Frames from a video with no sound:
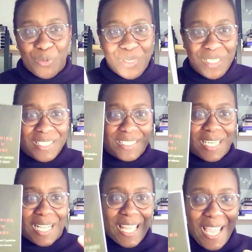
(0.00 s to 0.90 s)
We're reading these in
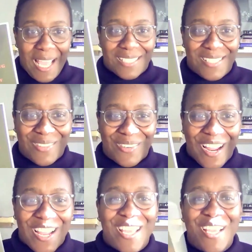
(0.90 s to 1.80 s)
a class,
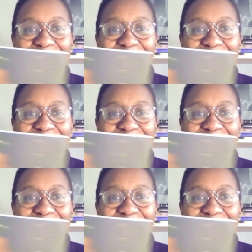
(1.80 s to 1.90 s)
right?